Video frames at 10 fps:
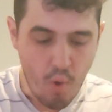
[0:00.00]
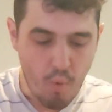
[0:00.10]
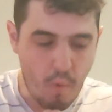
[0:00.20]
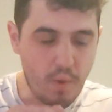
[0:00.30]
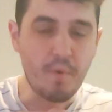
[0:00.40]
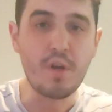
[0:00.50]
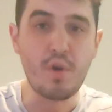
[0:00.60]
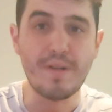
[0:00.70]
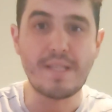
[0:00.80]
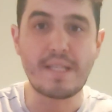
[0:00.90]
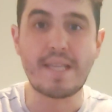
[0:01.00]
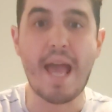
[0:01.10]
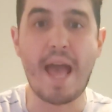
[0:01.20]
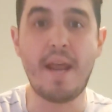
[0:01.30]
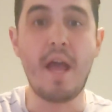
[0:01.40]
What we want to do
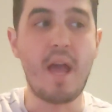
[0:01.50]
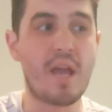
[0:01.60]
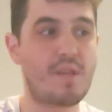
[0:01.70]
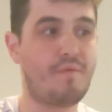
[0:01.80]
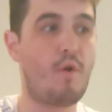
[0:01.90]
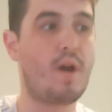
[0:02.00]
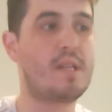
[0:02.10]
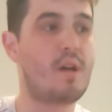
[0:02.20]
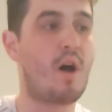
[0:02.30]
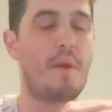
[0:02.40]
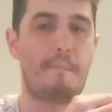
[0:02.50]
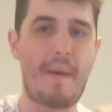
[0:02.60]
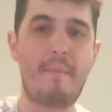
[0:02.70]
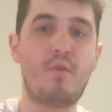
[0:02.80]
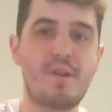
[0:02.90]
instead is focus on
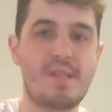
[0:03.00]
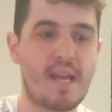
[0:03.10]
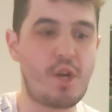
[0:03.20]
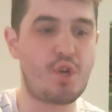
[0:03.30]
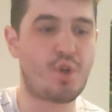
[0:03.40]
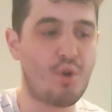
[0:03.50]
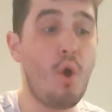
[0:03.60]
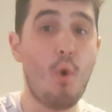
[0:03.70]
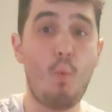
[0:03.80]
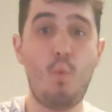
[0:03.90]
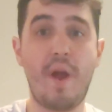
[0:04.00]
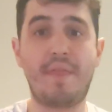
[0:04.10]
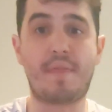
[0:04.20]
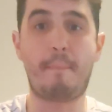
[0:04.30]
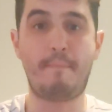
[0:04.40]
memorization
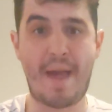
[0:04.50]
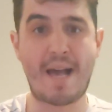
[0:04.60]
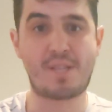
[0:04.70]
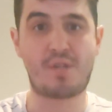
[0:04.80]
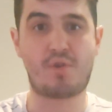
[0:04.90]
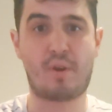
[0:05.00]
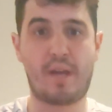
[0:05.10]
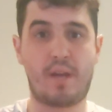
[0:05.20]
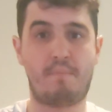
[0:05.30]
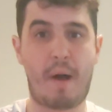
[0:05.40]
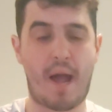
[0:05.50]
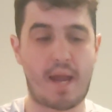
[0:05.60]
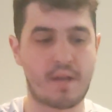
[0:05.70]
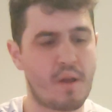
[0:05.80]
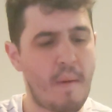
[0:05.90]
with mastery in
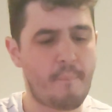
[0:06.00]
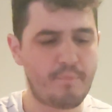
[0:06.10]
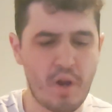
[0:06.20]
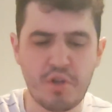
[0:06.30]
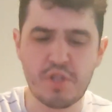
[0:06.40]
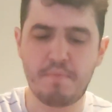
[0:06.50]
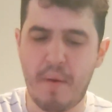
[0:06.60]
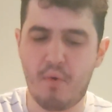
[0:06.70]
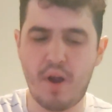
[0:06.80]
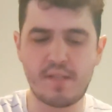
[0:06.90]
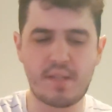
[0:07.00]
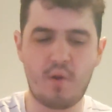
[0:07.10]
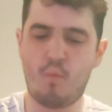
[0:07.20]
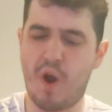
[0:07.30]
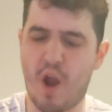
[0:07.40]
mind. Not just
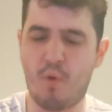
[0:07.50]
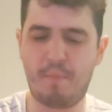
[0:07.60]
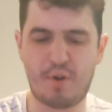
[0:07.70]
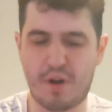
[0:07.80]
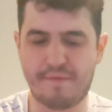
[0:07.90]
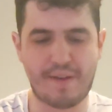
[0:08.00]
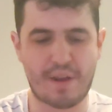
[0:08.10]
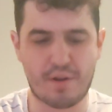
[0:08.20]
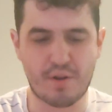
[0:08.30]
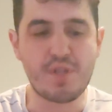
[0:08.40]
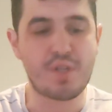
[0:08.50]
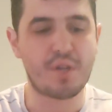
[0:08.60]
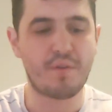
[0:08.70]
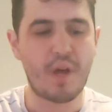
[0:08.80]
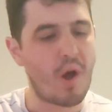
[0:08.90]
memorizing where we put our
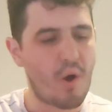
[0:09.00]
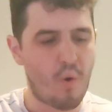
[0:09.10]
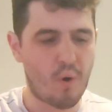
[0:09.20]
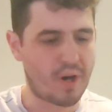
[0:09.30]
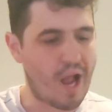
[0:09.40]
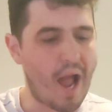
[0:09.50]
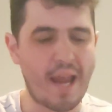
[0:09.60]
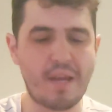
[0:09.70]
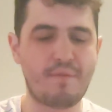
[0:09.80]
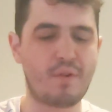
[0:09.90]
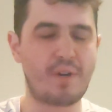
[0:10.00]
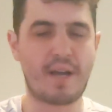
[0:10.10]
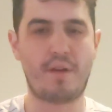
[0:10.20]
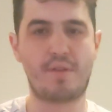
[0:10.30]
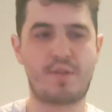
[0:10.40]
fingers or kind of learning
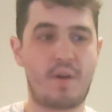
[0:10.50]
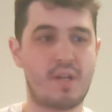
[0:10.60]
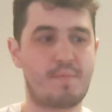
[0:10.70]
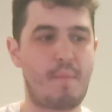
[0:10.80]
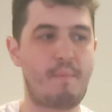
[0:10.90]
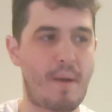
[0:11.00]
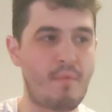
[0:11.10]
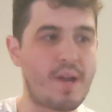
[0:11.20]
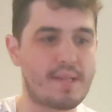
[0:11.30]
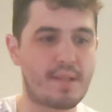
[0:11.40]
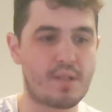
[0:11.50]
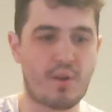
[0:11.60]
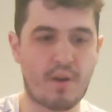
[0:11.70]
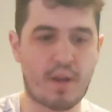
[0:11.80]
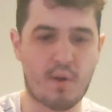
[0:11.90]
how the song's, but memorizing the
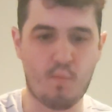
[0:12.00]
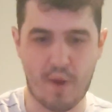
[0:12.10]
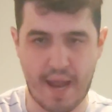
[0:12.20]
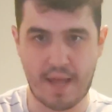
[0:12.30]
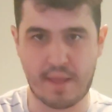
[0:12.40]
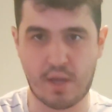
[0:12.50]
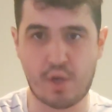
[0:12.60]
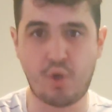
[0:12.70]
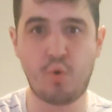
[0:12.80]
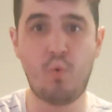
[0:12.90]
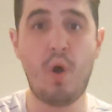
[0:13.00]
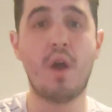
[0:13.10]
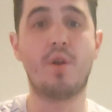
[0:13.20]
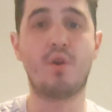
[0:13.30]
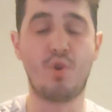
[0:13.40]
song in a way that you
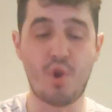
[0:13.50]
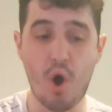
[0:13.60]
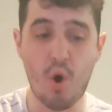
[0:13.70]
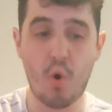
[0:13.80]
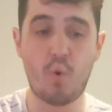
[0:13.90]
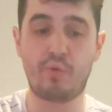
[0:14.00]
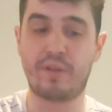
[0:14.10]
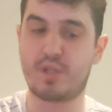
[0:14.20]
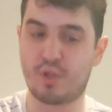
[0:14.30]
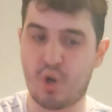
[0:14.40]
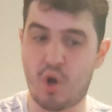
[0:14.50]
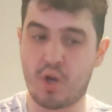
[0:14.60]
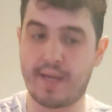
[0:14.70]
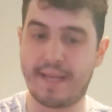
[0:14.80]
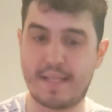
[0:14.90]
know the
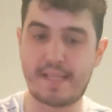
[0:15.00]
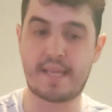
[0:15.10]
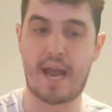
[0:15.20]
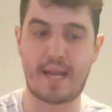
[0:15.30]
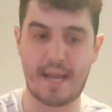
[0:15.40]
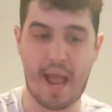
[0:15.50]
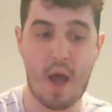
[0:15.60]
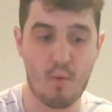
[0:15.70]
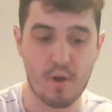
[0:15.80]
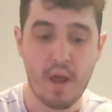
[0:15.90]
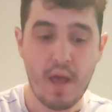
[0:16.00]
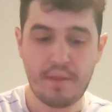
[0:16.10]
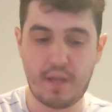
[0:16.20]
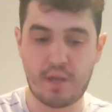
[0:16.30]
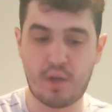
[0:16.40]
song inside and out,
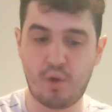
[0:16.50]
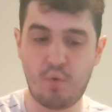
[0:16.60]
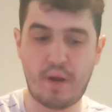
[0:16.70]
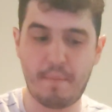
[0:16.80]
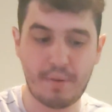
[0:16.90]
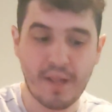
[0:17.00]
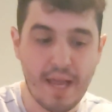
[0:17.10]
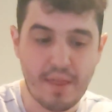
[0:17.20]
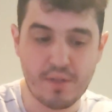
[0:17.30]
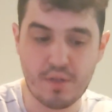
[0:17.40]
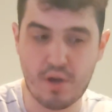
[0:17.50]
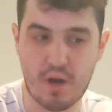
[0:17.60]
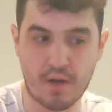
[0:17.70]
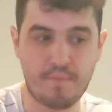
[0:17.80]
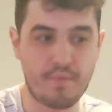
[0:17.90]
that you can play the
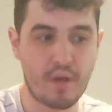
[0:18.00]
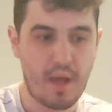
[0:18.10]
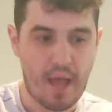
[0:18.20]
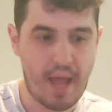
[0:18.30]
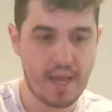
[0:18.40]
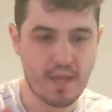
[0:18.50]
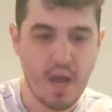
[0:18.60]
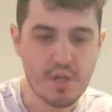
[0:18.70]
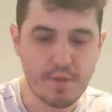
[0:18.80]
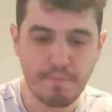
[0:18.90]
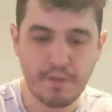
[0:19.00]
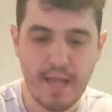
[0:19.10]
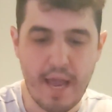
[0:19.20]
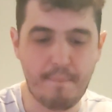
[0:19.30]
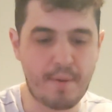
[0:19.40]
song and not just
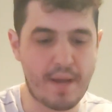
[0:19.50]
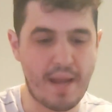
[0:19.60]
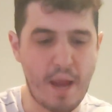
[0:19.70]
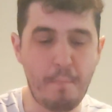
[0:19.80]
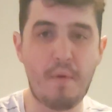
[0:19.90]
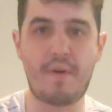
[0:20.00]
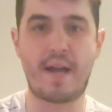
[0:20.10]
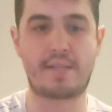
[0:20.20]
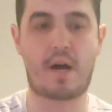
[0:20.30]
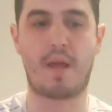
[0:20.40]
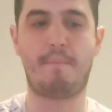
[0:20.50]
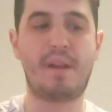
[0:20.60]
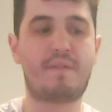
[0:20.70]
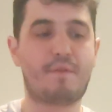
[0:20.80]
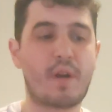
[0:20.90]
play it, but improvise on it,
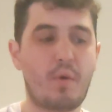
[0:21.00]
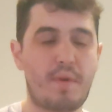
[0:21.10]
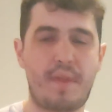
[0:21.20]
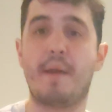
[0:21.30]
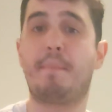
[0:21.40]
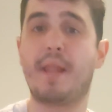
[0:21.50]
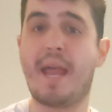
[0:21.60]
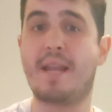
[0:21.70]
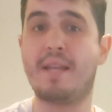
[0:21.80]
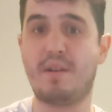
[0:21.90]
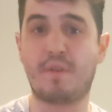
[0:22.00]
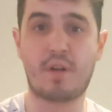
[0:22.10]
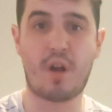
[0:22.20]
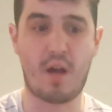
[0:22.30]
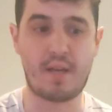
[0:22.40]
be free with it, play it in
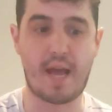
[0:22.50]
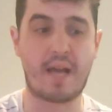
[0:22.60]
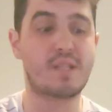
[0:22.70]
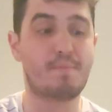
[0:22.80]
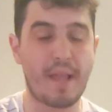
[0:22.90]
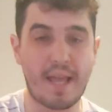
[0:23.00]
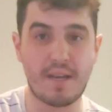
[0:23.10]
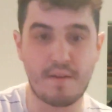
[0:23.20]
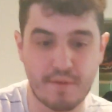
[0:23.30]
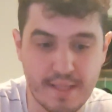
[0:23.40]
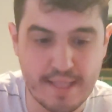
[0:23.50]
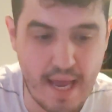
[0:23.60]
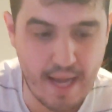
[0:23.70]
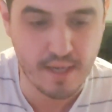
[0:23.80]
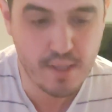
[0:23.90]
different contexts, play it in different
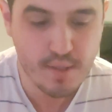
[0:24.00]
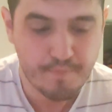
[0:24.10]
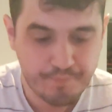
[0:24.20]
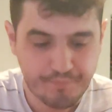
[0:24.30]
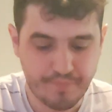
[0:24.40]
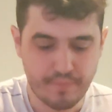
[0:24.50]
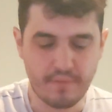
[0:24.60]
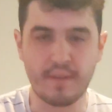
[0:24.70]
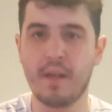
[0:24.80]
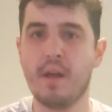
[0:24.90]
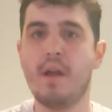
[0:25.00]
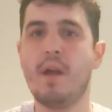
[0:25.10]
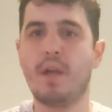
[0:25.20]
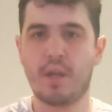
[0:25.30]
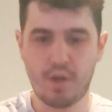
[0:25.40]
settings.
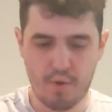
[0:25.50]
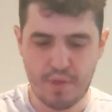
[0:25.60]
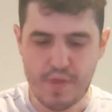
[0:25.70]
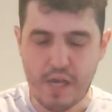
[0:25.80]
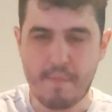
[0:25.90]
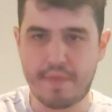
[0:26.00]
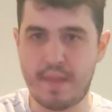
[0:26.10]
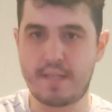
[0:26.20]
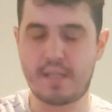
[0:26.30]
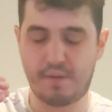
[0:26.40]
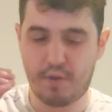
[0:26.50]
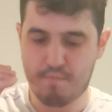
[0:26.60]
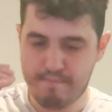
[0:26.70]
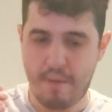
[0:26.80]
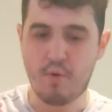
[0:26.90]
You know, the thing about this is if you
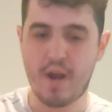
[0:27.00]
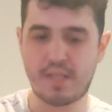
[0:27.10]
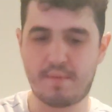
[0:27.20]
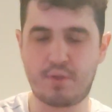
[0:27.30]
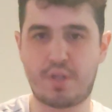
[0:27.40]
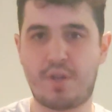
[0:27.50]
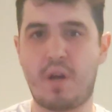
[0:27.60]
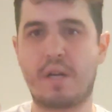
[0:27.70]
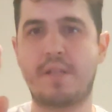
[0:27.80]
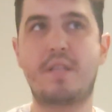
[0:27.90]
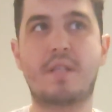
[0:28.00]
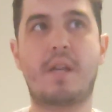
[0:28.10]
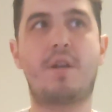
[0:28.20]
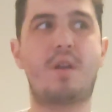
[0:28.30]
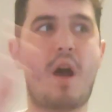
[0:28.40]
memorize a bunch of songs, this is
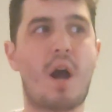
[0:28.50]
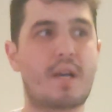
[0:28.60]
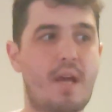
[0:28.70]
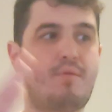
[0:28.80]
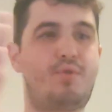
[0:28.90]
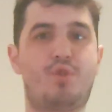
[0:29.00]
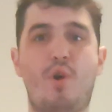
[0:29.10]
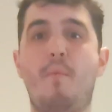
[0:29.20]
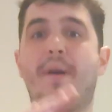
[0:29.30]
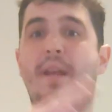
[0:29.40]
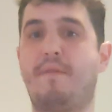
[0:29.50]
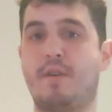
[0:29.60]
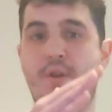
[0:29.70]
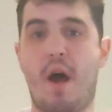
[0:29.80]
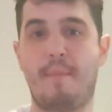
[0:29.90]
going to knock down so many
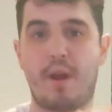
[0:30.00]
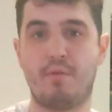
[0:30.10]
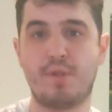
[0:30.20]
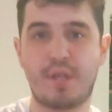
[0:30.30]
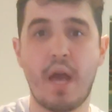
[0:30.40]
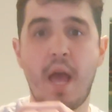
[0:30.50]
different dominoes.